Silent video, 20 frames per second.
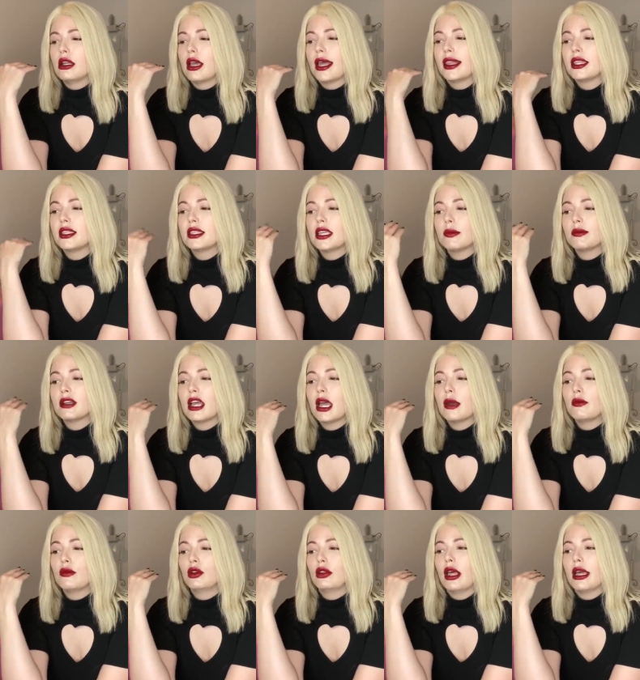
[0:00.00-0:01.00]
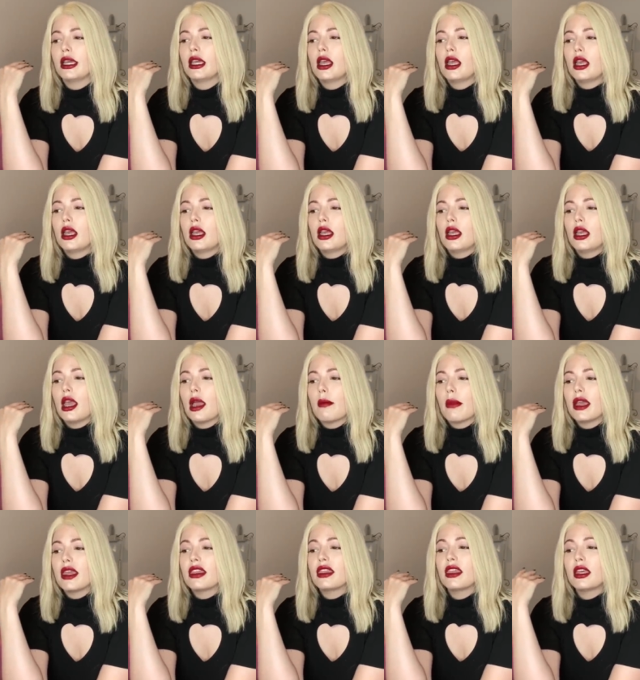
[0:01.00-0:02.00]
at the same time you're like am
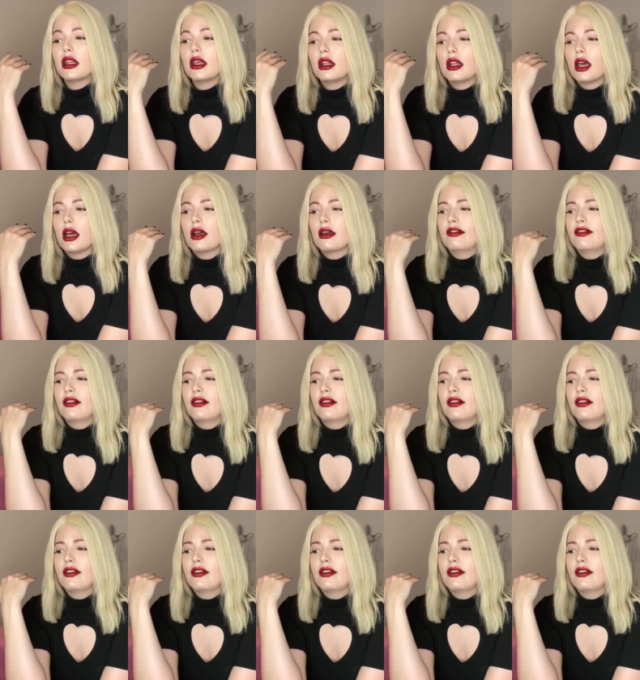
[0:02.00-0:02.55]
I thin enough?